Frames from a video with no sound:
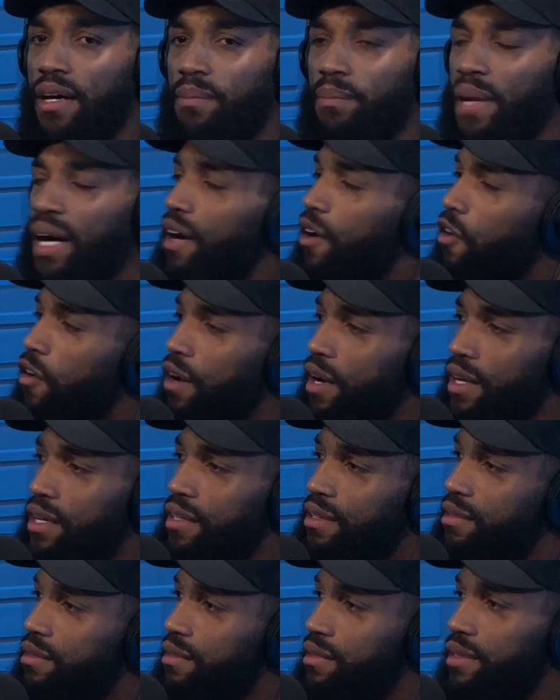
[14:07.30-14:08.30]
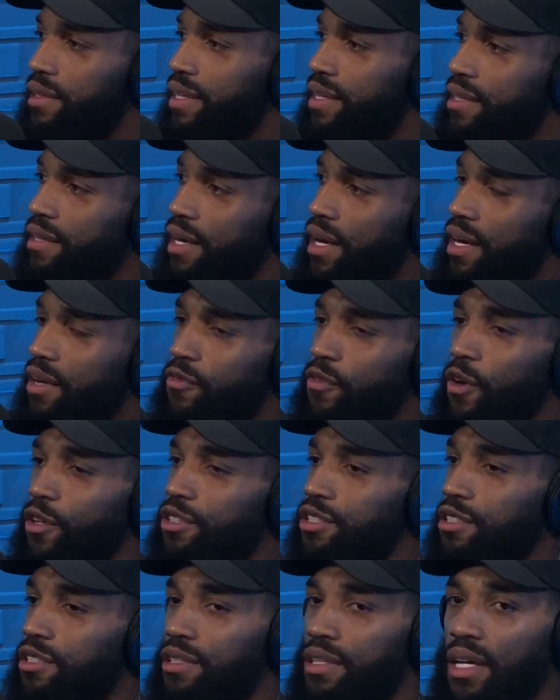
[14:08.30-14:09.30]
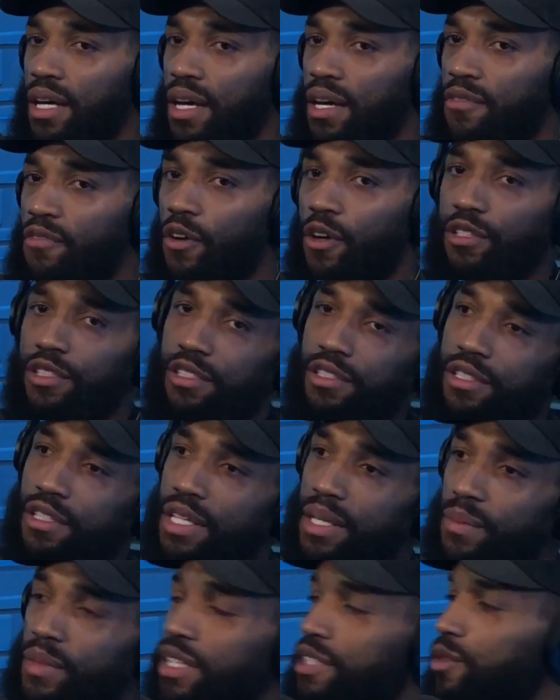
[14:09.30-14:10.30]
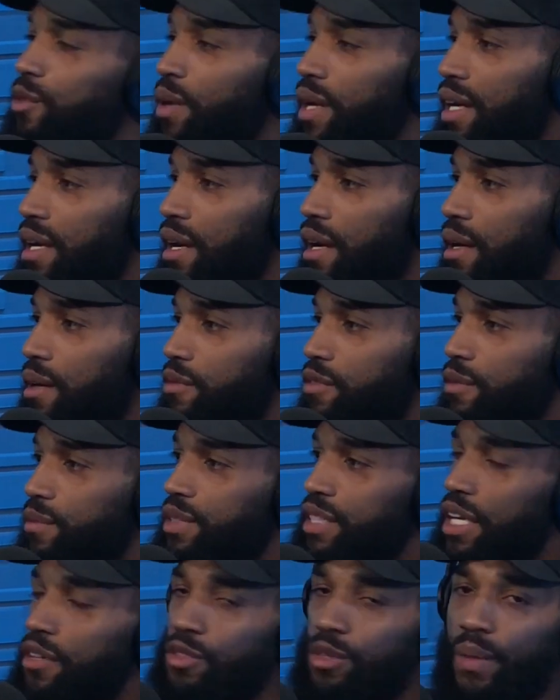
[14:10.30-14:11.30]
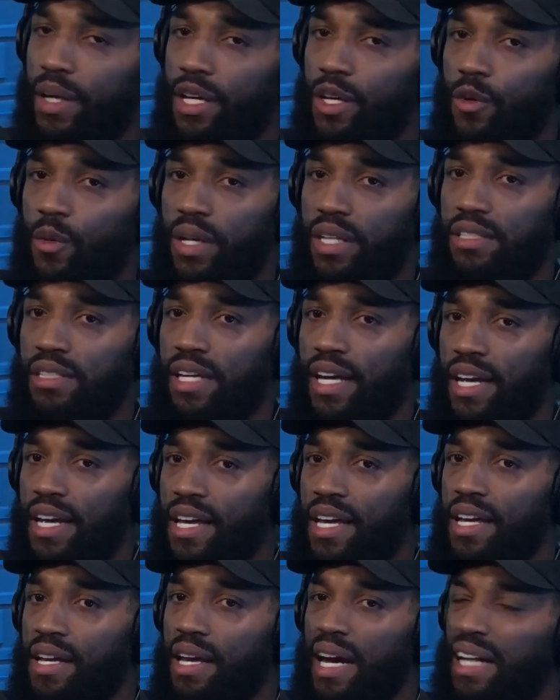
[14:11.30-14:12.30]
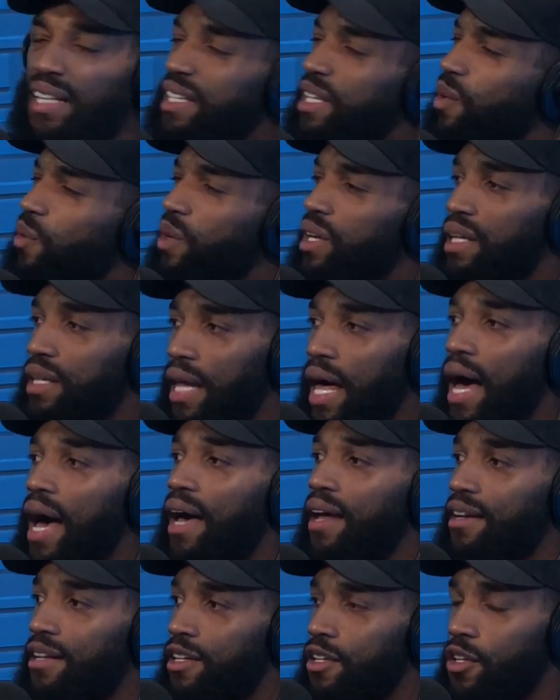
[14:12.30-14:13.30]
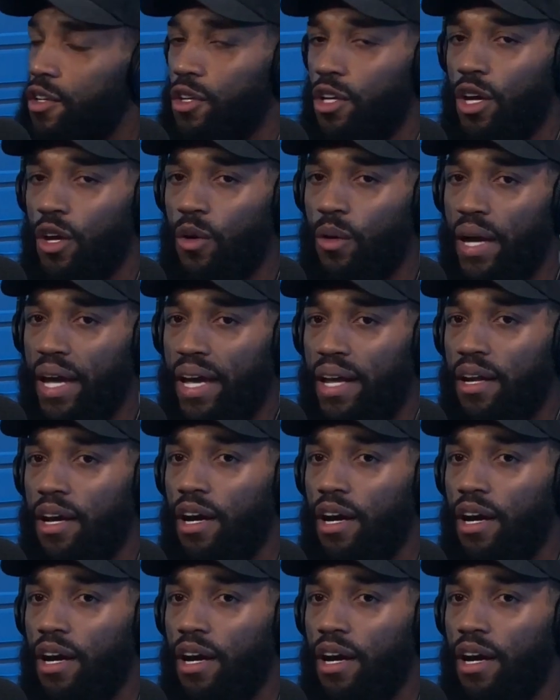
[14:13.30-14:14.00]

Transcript: My aunt falls asleep, doesn't wake up, from South Jamaica, Queens. Like, I deal with a lot, you know? Man.